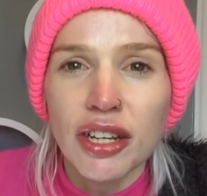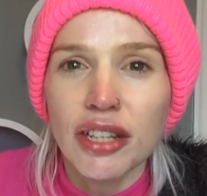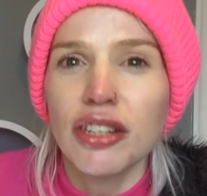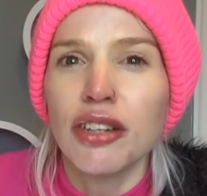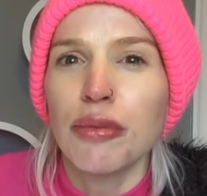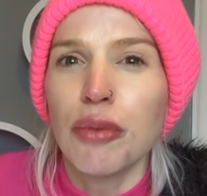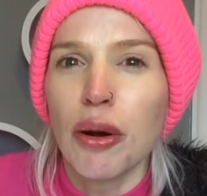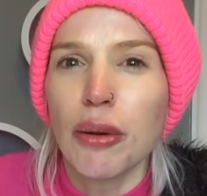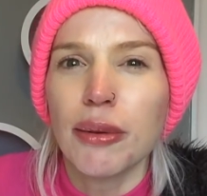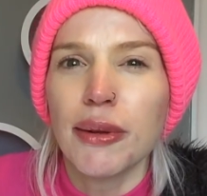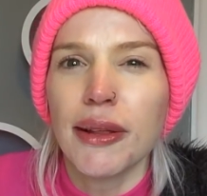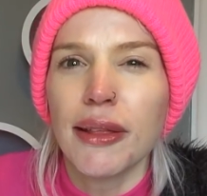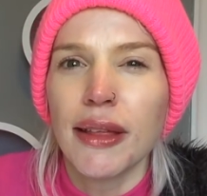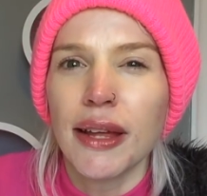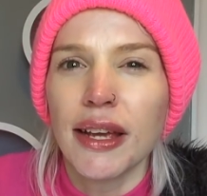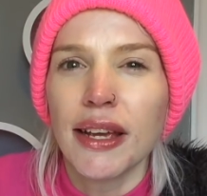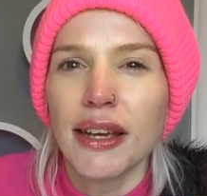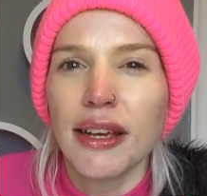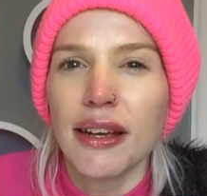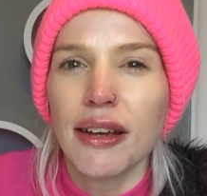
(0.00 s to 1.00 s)
you're probably
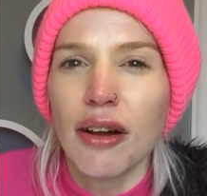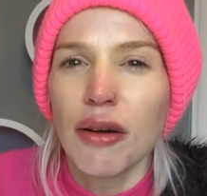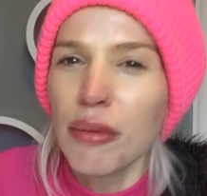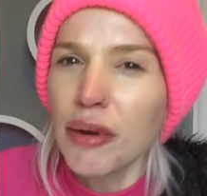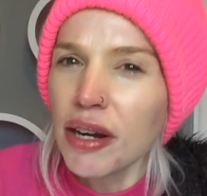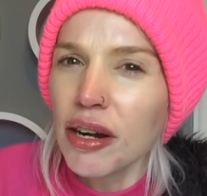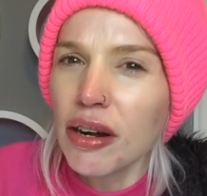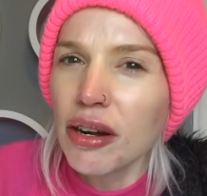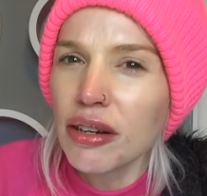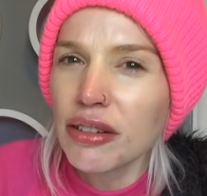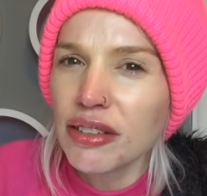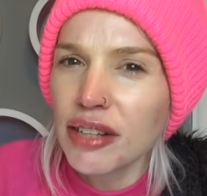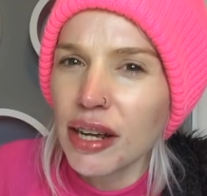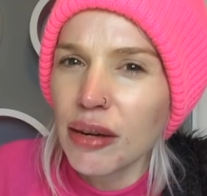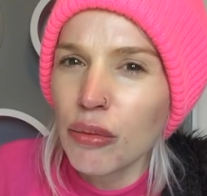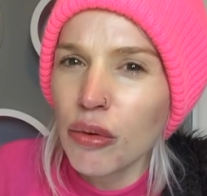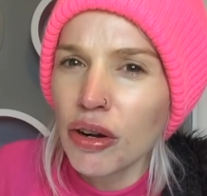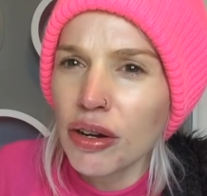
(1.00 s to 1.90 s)
thinking, oh my gosh, like,